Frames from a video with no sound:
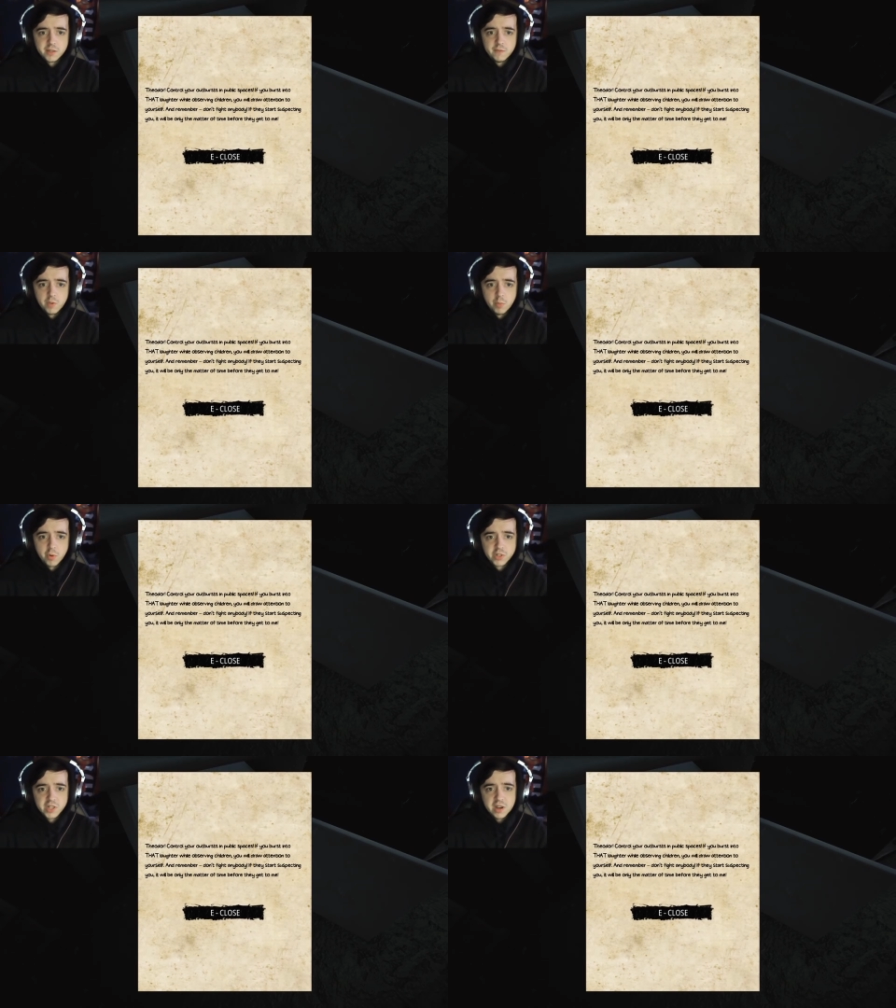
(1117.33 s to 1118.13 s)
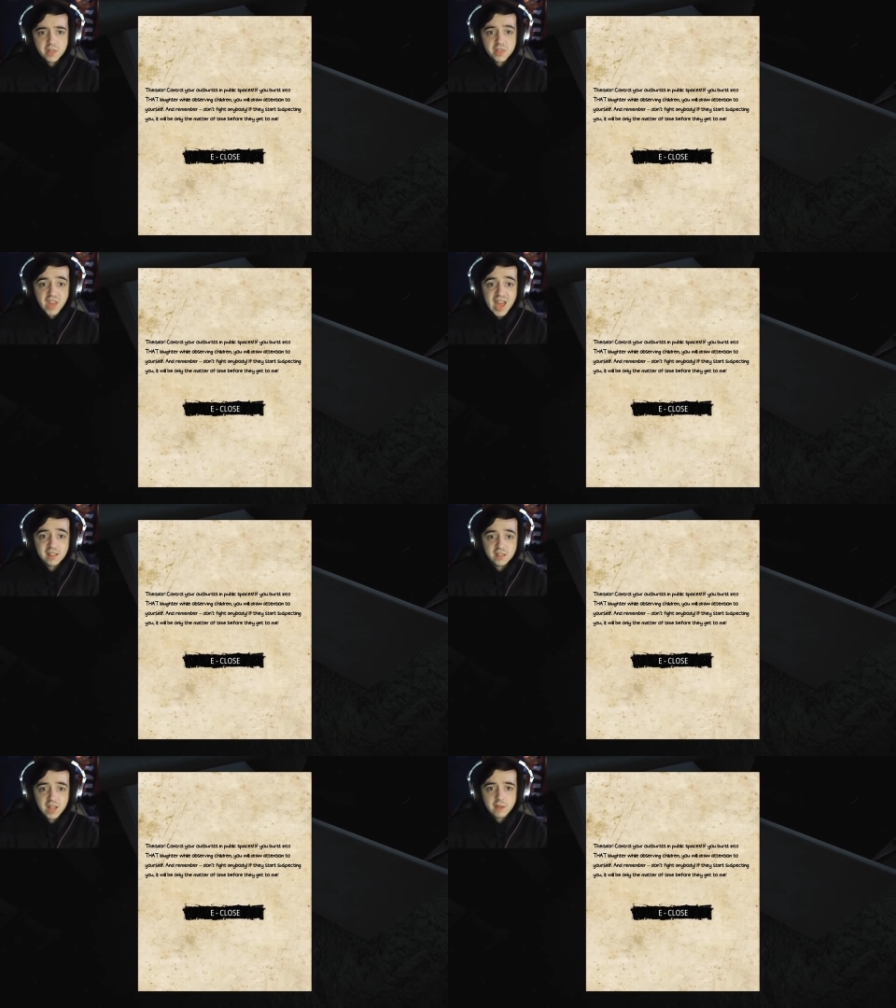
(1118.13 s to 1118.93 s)
If you burst into that
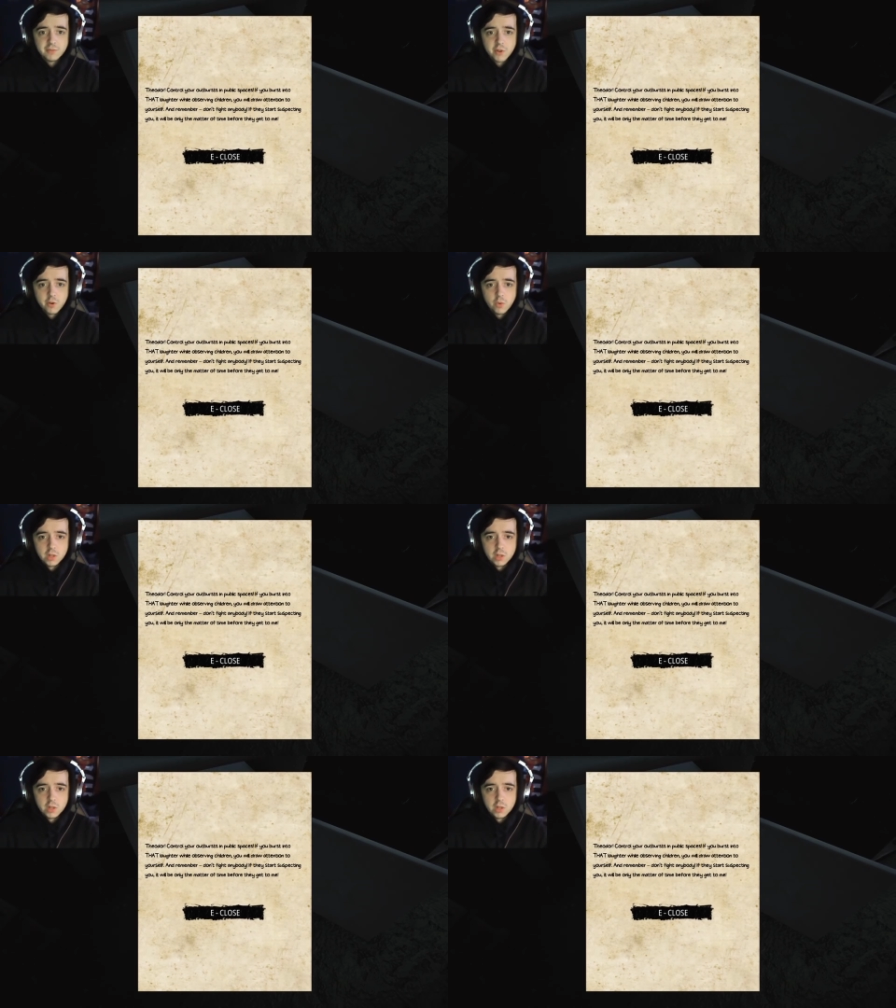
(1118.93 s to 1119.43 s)
laughter while